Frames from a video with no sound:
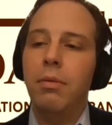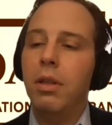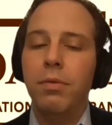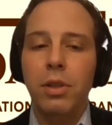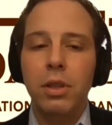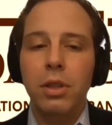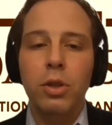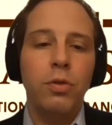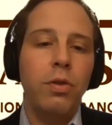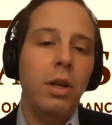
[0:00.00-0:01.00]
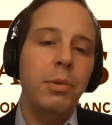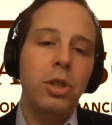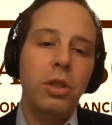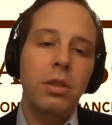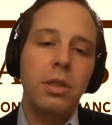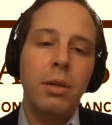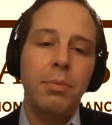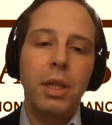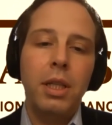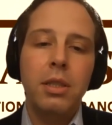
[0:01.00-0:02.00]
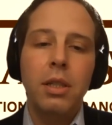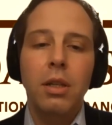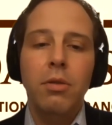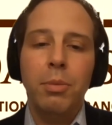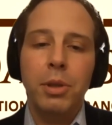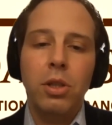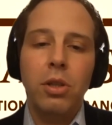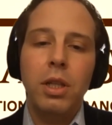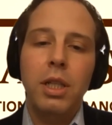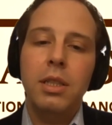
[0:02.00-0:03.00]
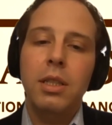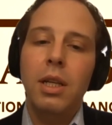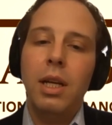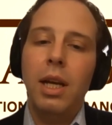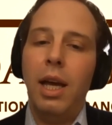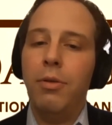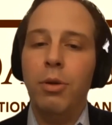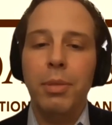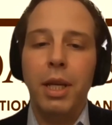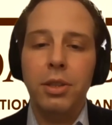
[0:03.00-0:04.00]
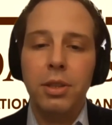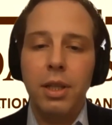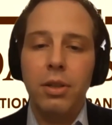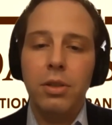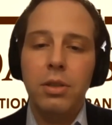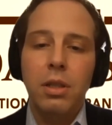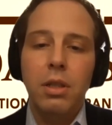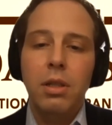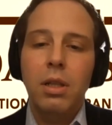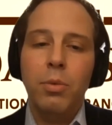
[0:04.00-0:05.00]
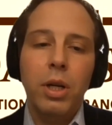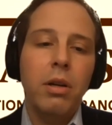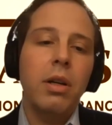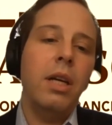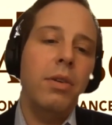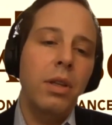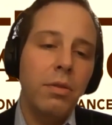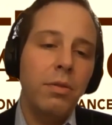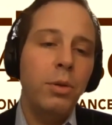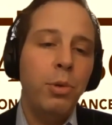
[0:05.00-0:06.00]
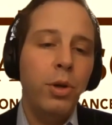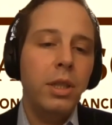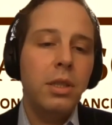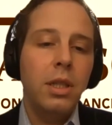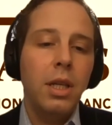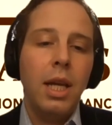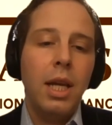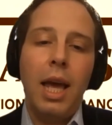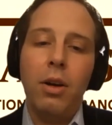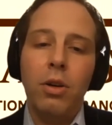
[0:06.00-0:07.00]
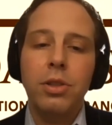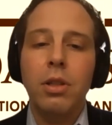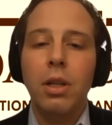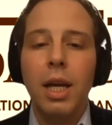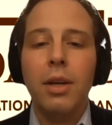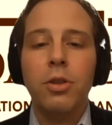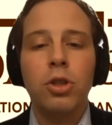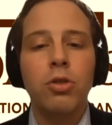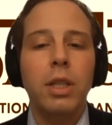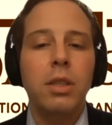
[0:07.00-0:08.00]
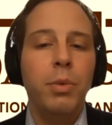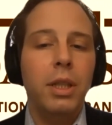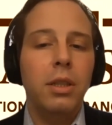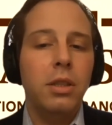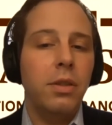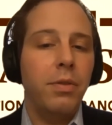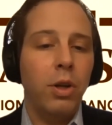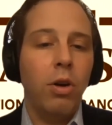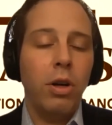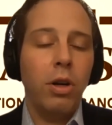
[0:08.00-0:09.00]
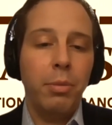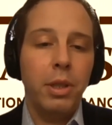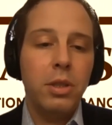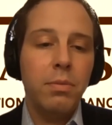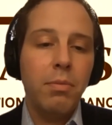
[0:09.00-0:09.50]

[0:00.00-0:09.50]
Conflicting news from insurance companies, from attorneys, and from legislators. And we're here to give you their viewpoints and also to lay out the strengths and weaknesses of their arguments.